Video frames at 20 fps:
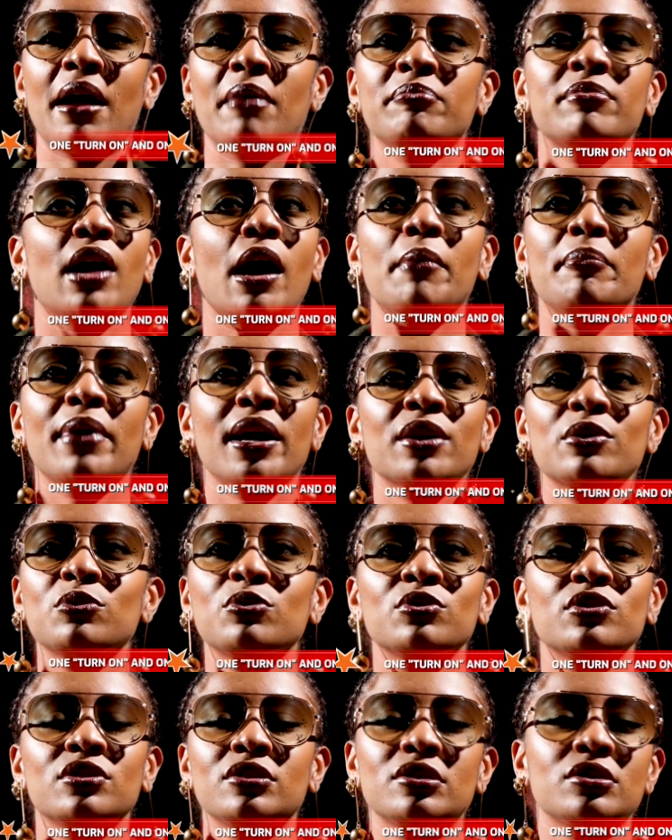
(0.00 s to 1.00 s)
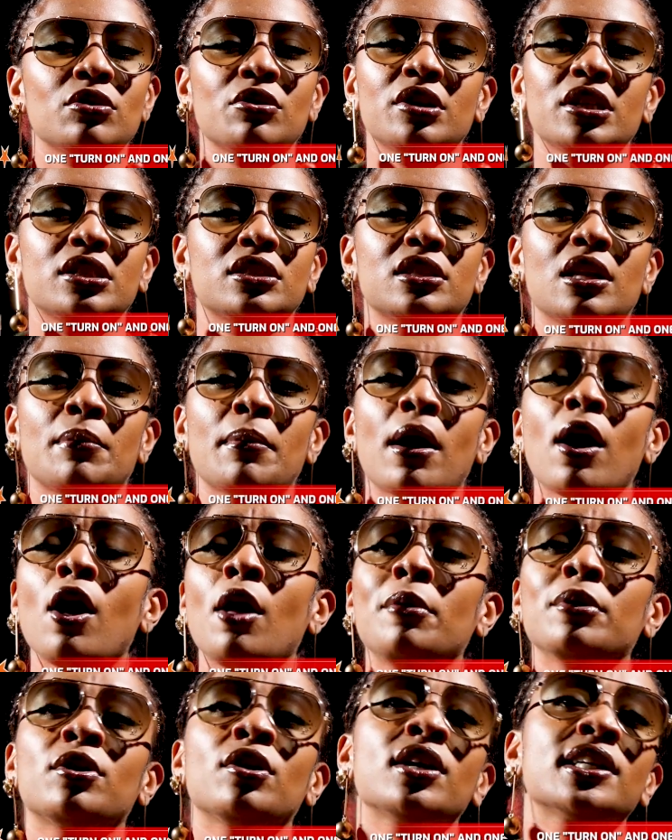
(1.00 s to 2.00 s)
a man who is always in the bar.
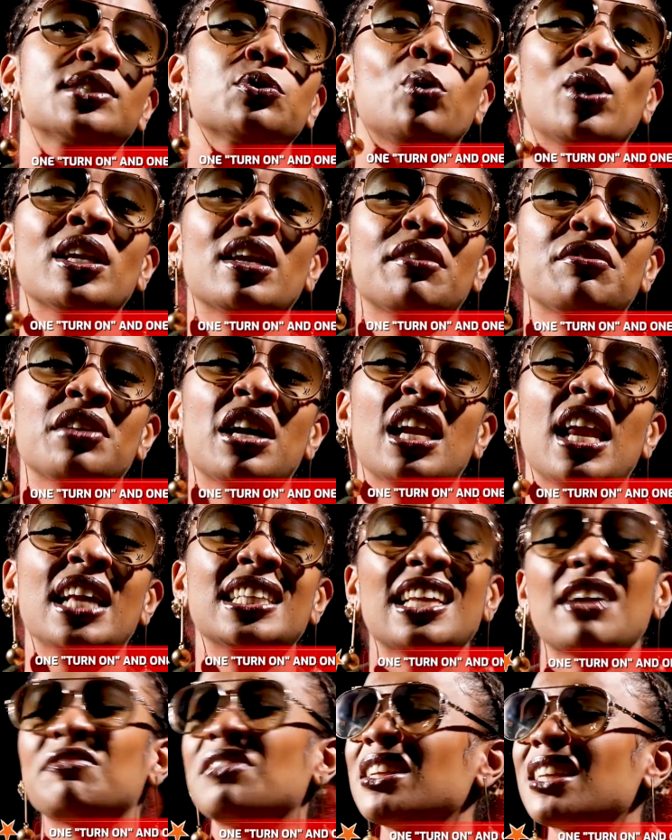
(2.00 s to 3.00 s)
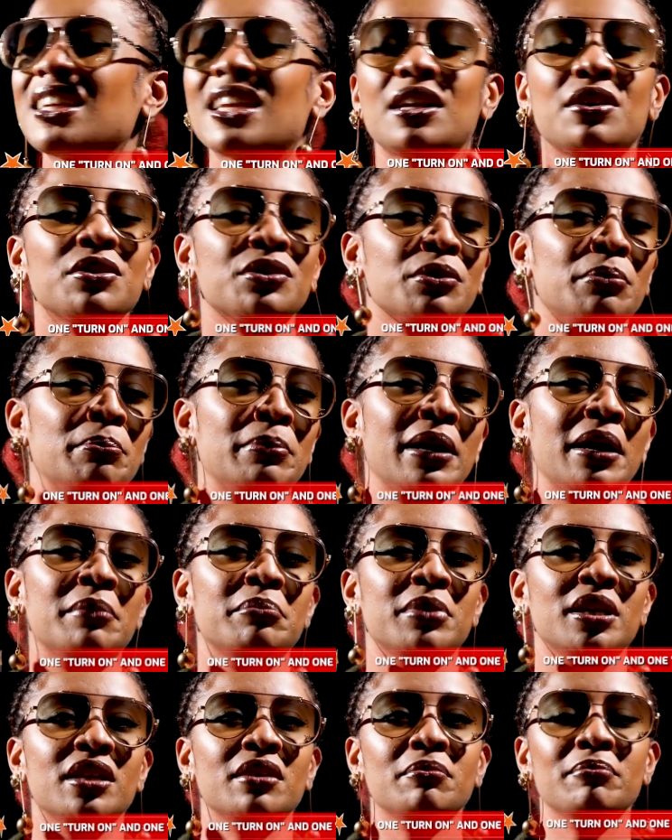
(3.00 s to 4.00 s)
Because what I realized, I've dated a lot of
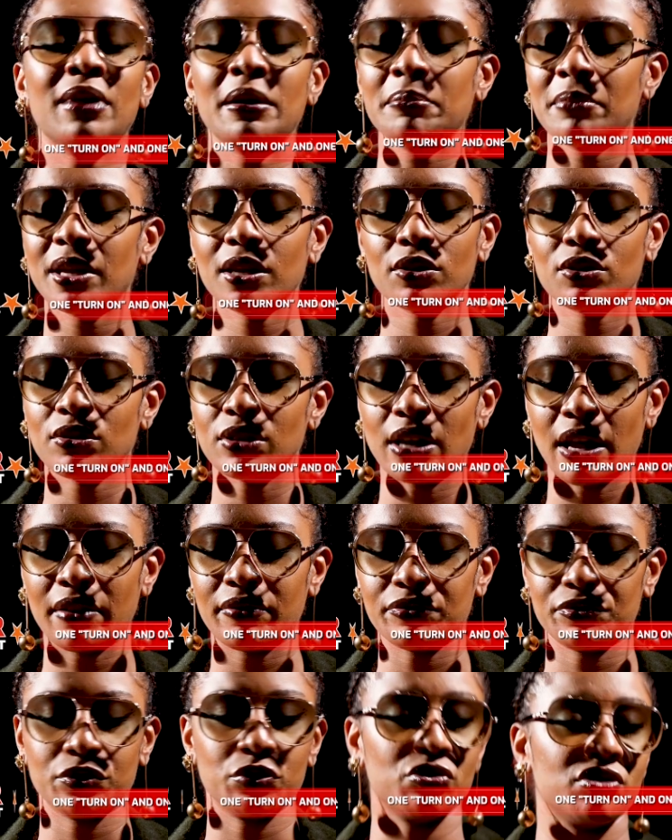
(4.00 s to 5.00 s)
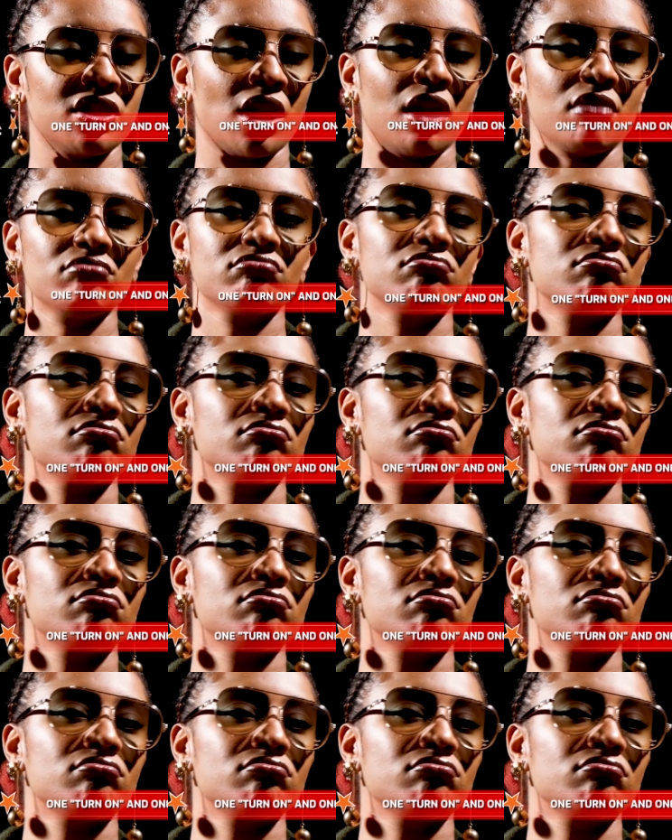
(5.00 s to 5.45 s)
barmen. Barmen don't have future.